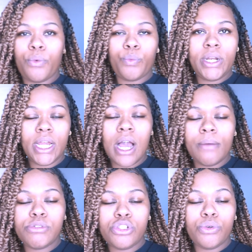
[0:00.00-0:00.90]
when it
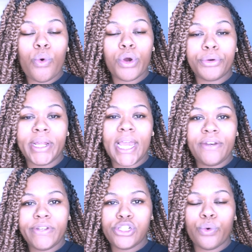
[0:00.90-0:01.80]
comes to ordering
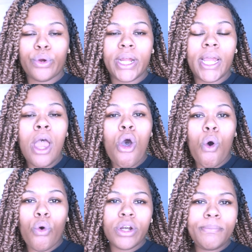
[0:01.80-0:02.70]
inventory,
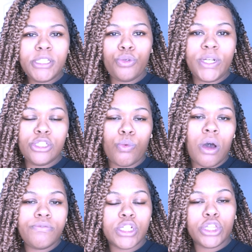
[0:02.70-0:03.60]
order between
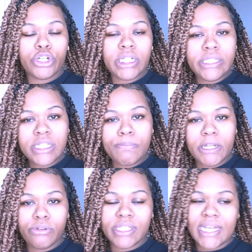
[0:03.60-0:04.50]
12 to 36 bundles.